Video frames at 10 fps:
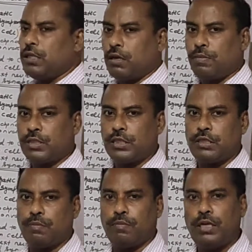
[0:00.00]
nervous
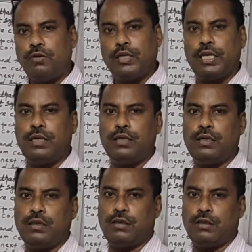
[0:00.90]
system, voluntary
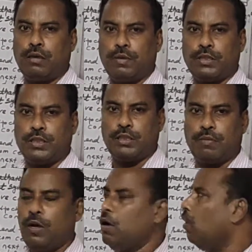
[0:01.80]
nervous system.
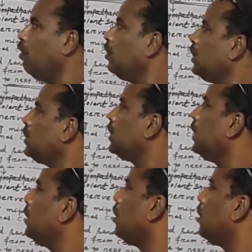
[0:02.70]
All these three